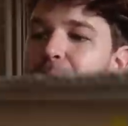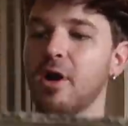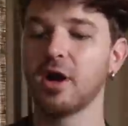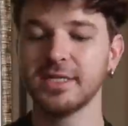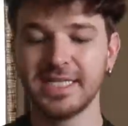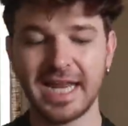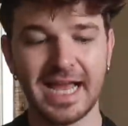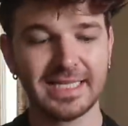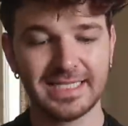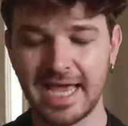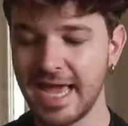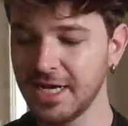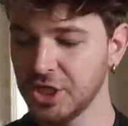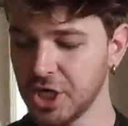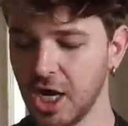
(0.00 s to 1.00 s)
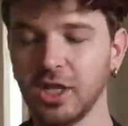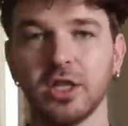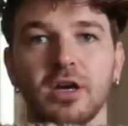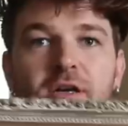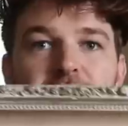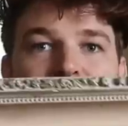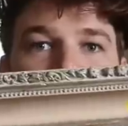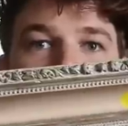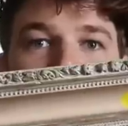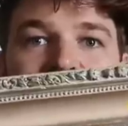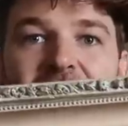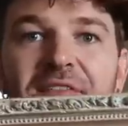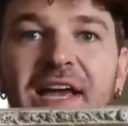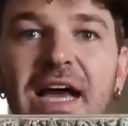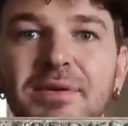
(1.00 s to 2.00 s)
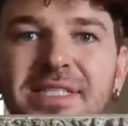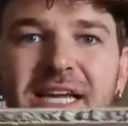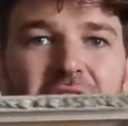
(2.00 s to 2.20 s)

marked it at ten dollars. And the guy was